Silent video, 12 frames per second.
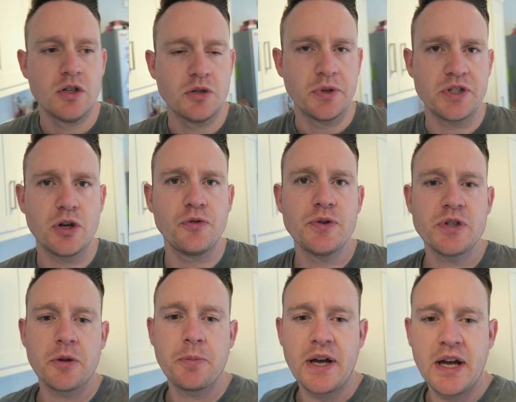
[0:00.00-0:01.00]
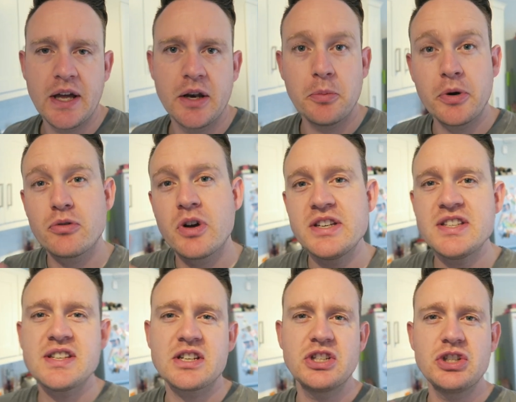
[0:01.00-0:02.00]
So my tofu is on the pan. My rice
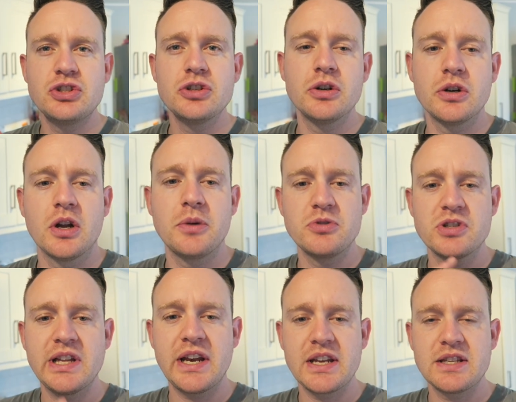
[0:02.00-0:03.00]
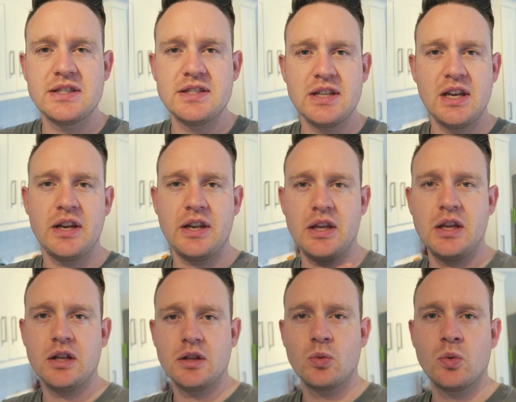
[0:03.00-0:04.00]
is actually done. I'm just letting it sit
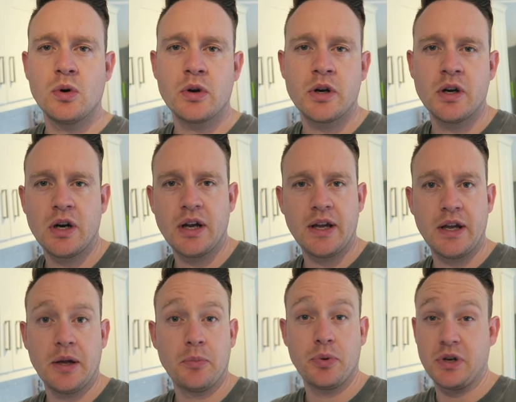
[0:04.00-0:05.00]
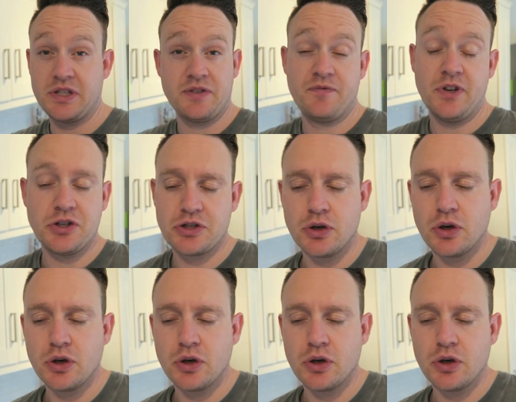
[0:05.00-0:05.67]
in the water, but it's finished